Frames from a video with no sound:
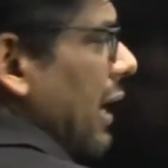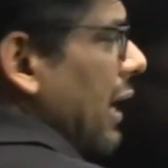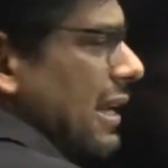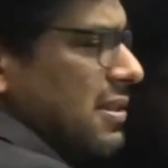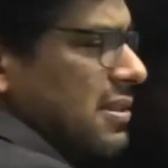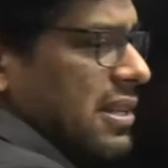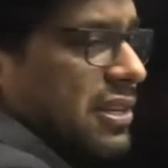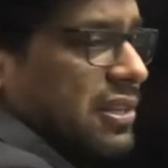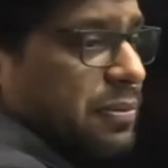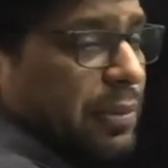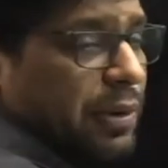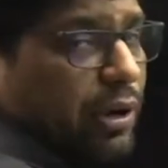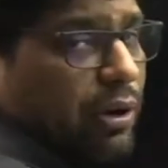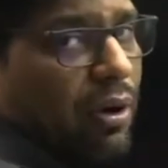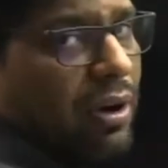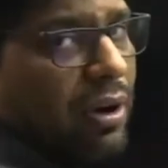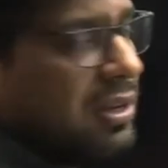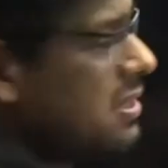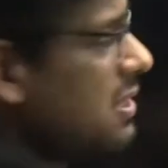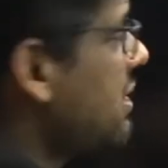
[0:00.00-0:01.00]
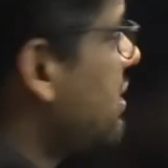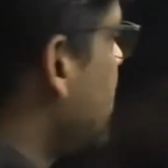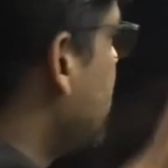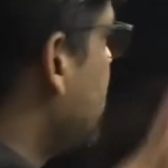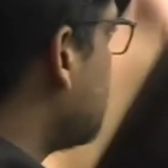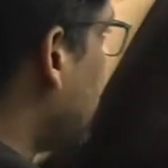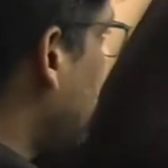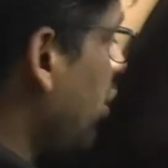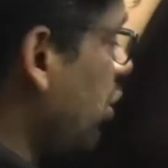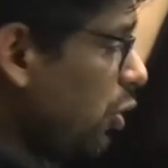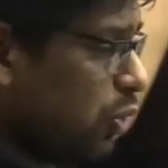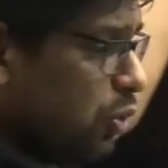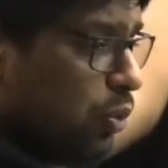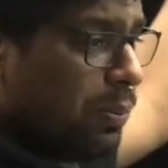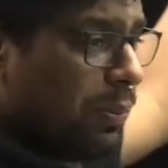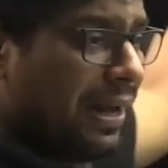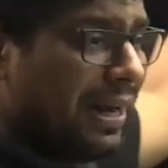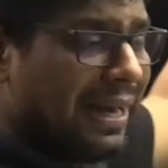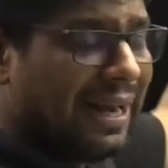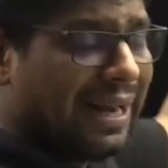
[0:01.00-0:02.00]
this because this is
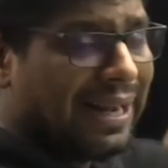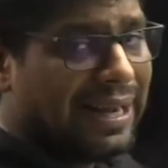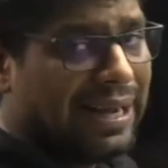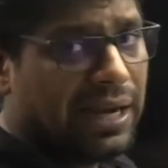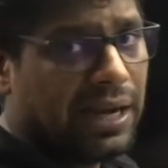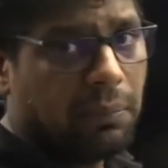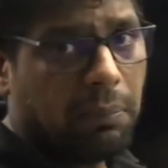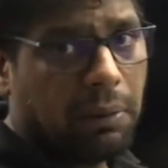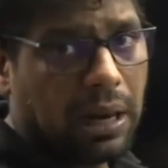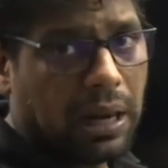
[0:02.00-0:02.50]
human readable.